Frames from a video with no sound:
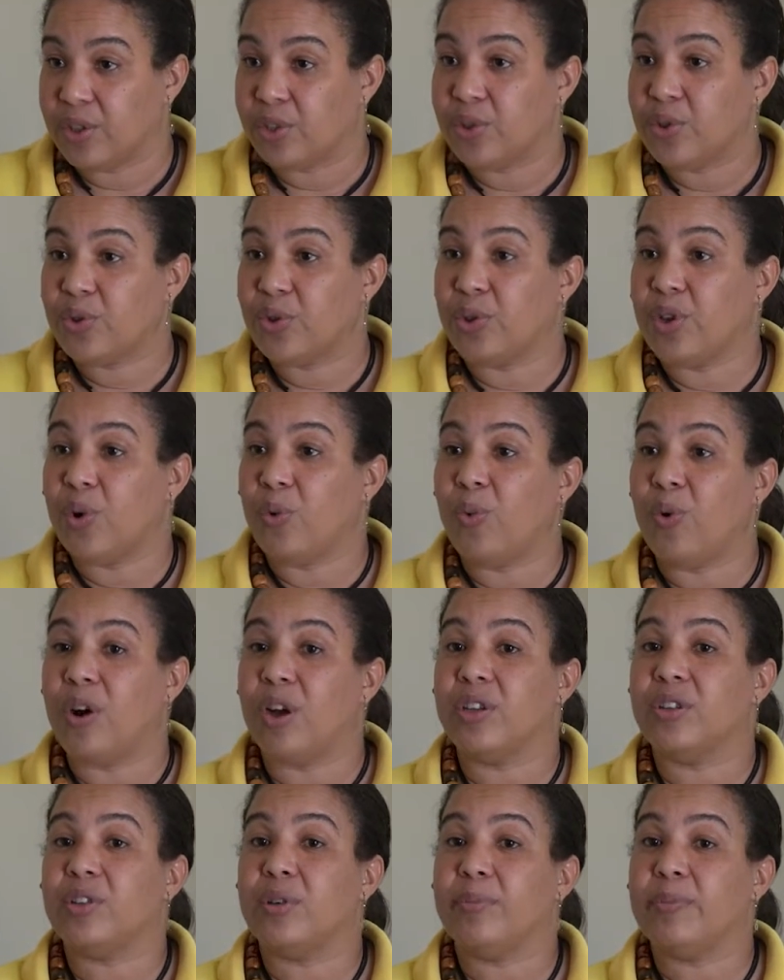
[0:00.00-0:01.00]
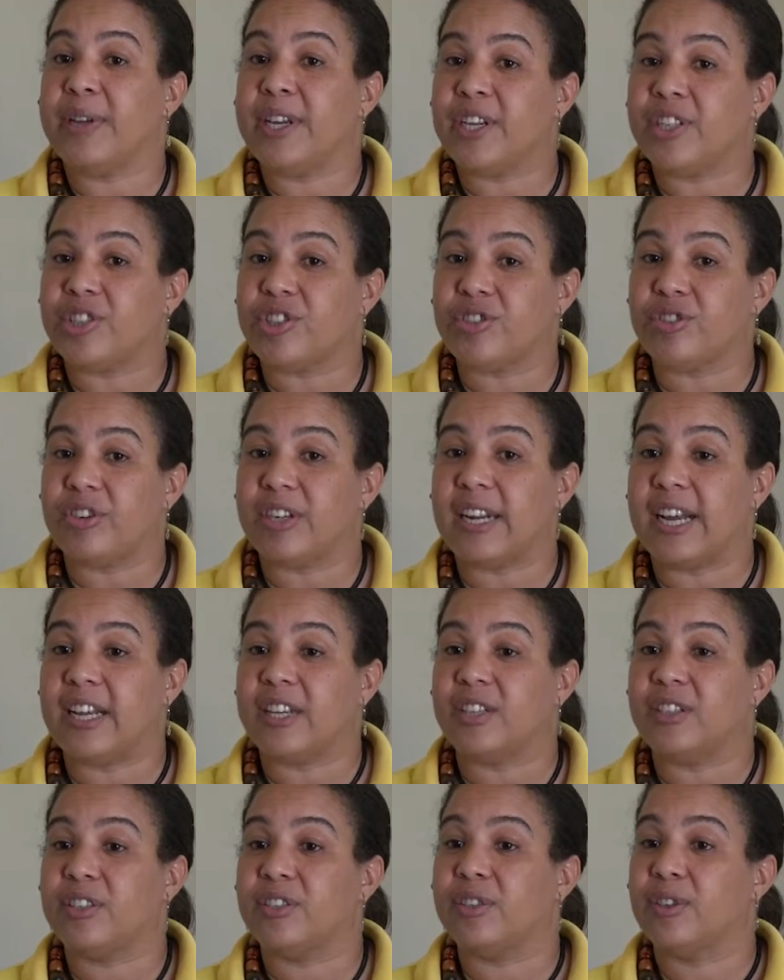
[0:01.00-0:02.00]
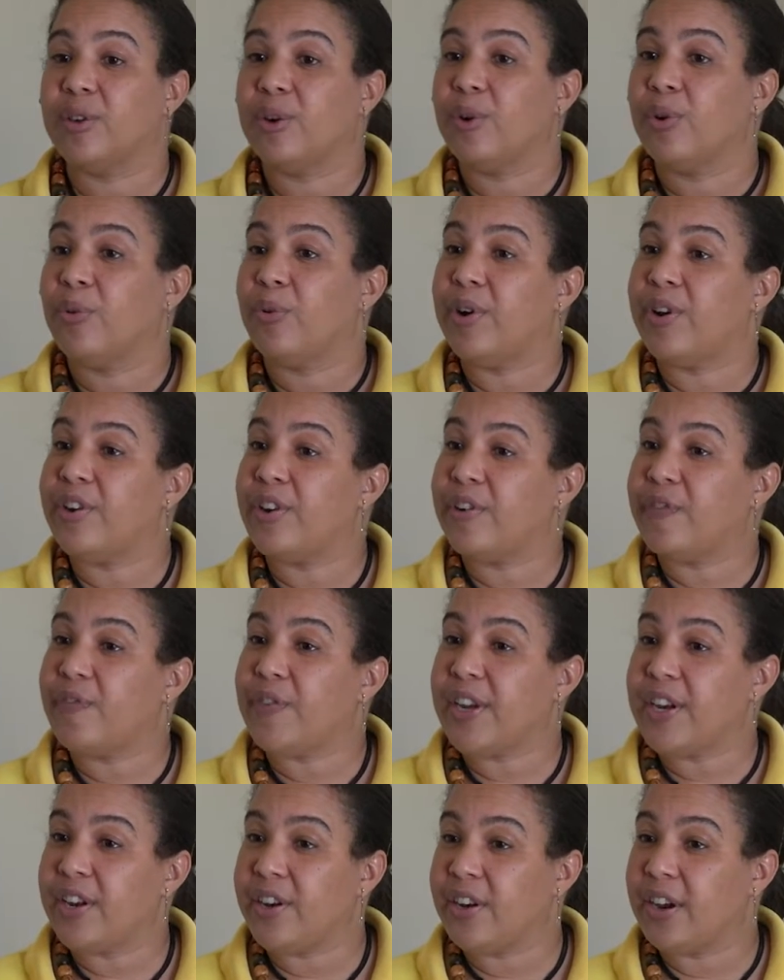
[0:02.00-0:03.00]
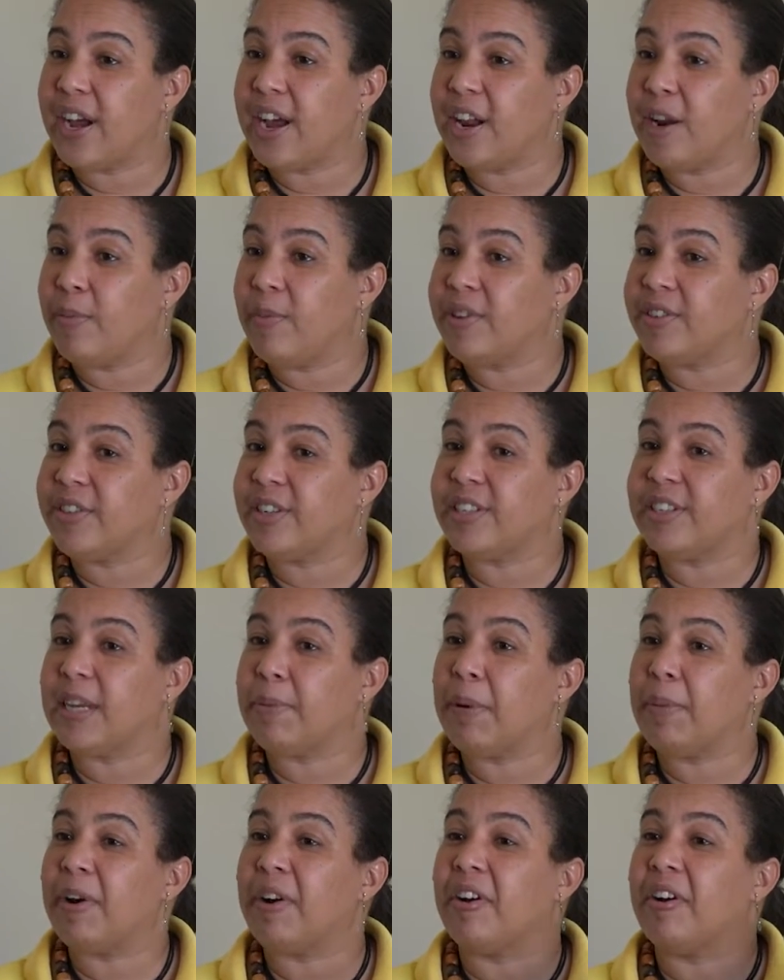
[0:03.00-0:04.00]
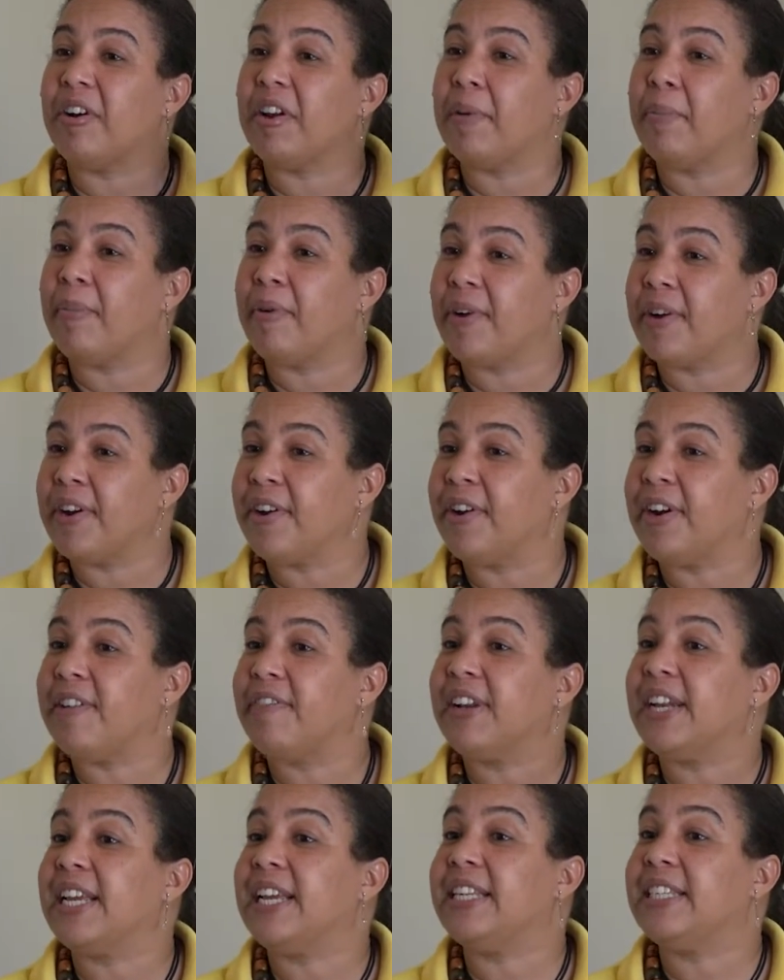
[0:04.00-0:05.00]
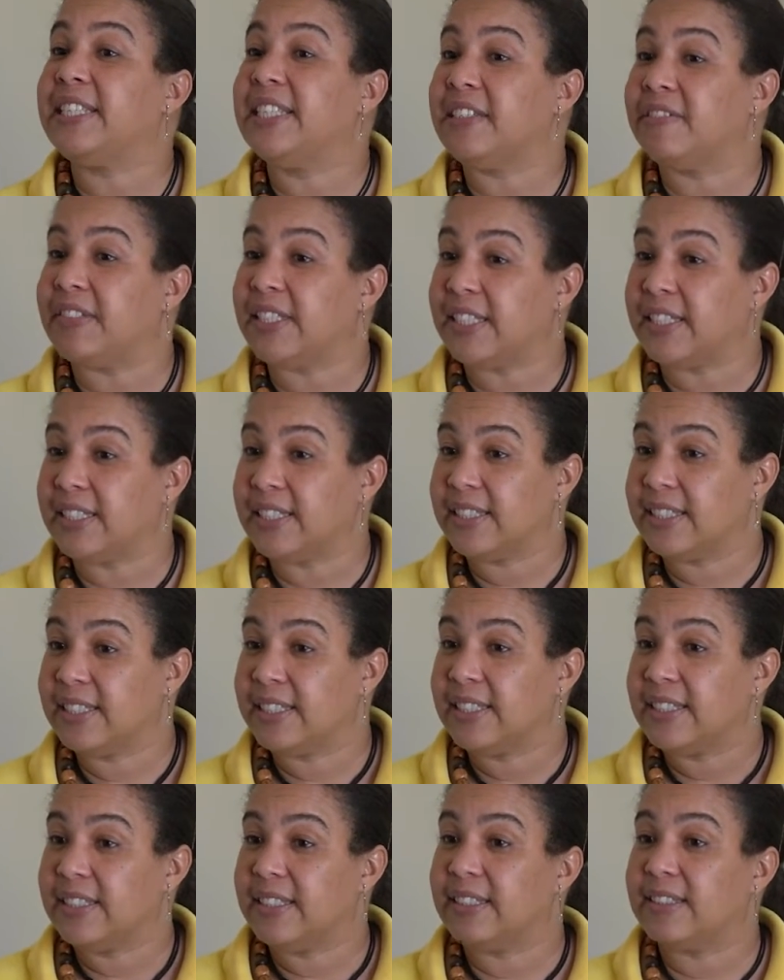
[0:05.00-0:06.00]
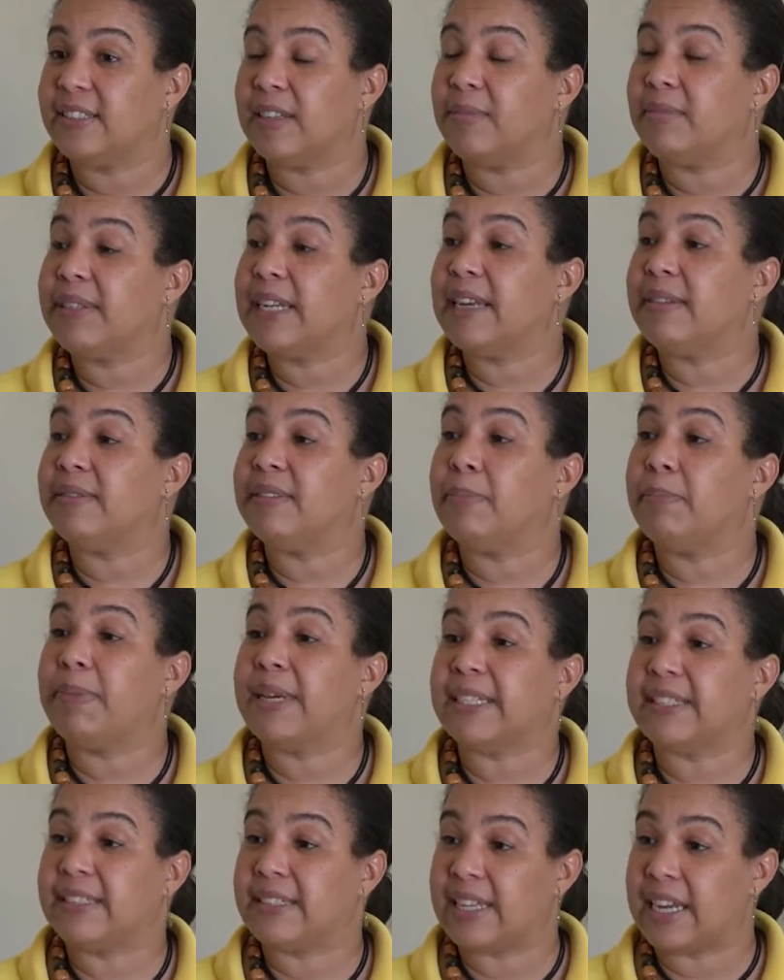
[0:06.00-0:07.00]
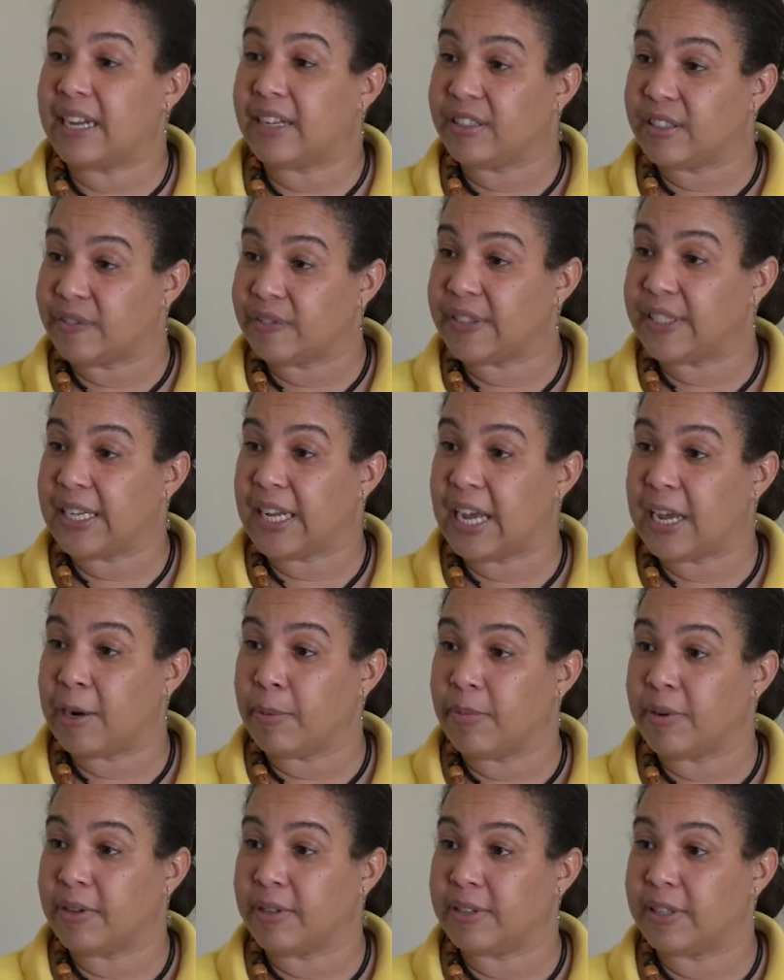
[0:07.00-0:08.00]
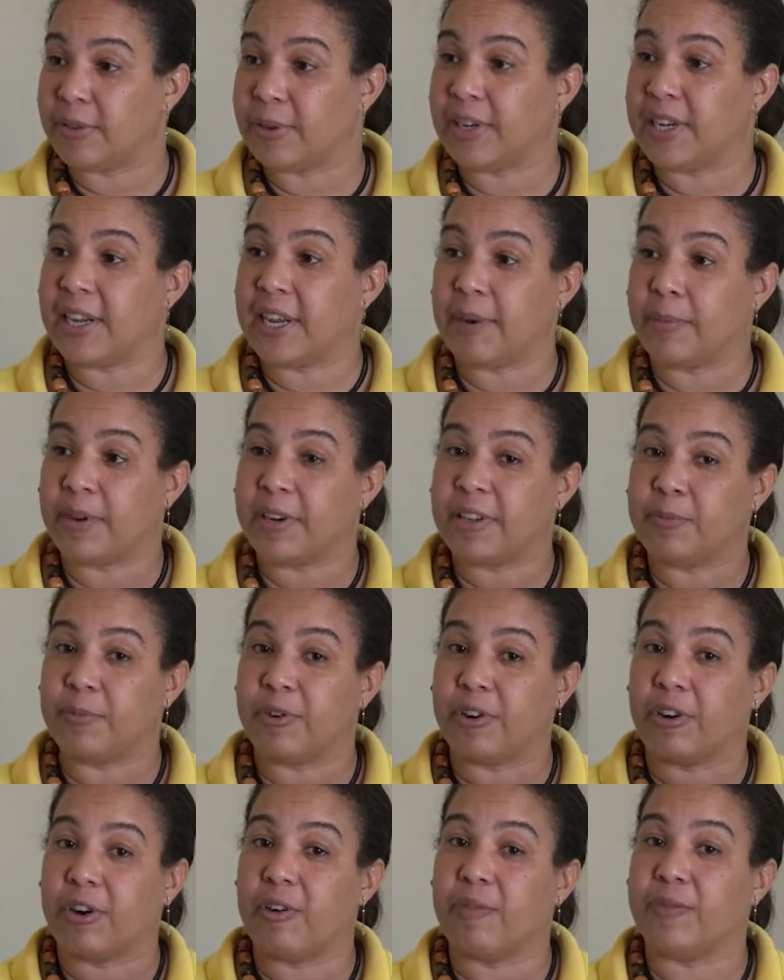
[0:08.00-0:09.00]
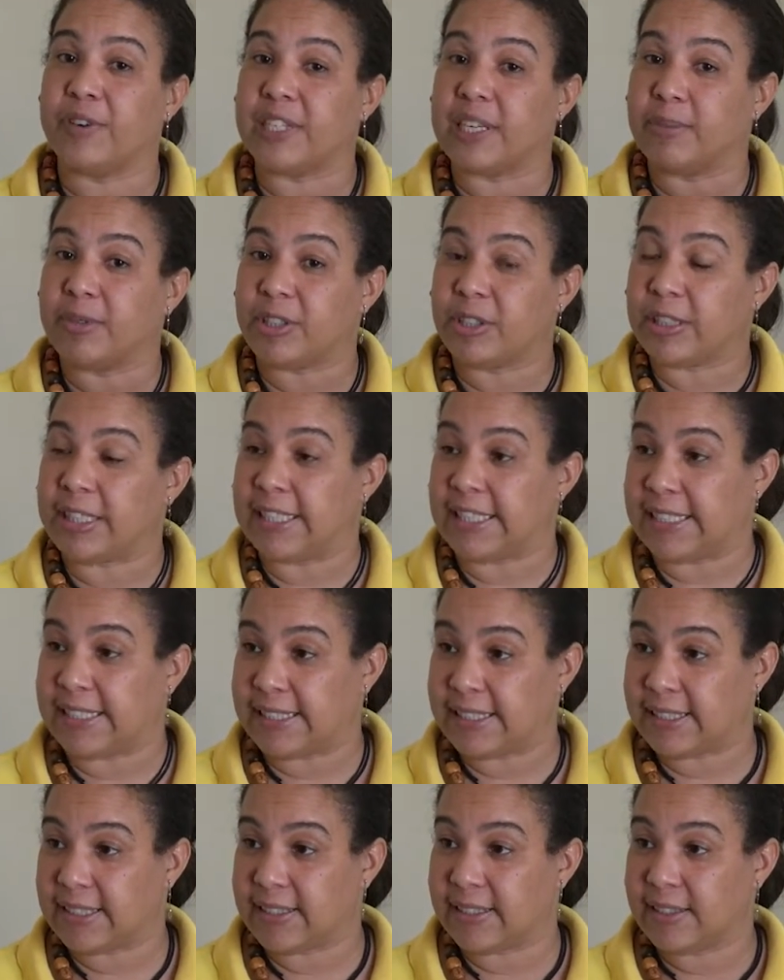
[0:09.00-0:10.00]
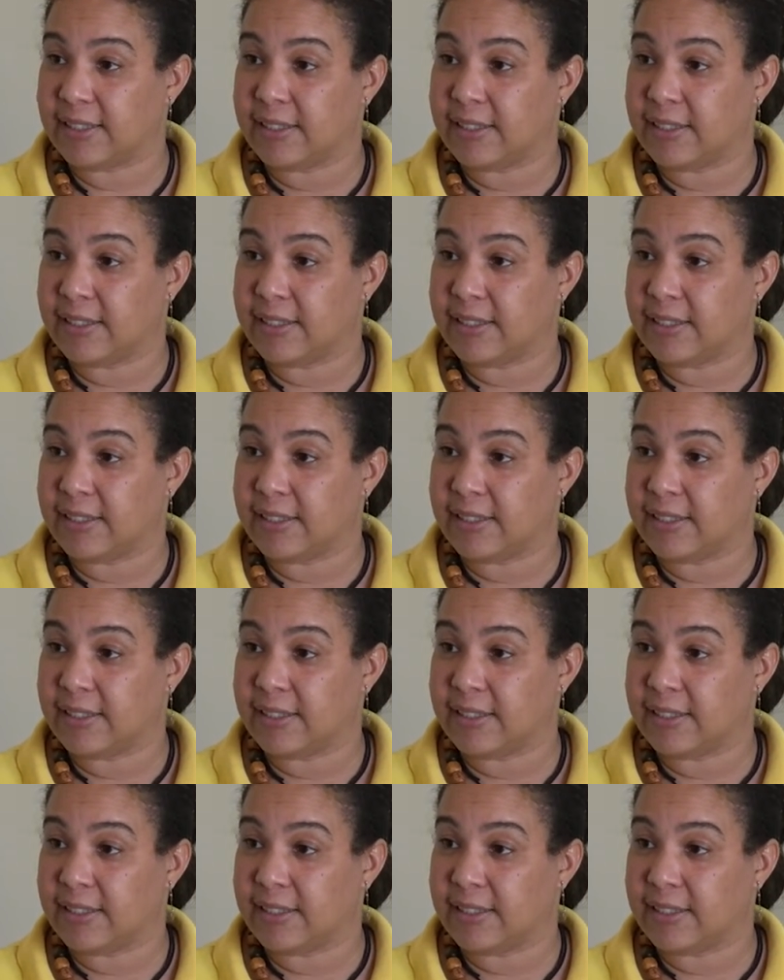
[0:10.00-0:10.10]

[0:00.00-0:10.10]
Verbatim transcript: So you want to make sure that when you're feeding your animals, you're saying probably early morning or even late evening is sometimes the best time to feed the animals. That's when the animal is more comfortable to eat.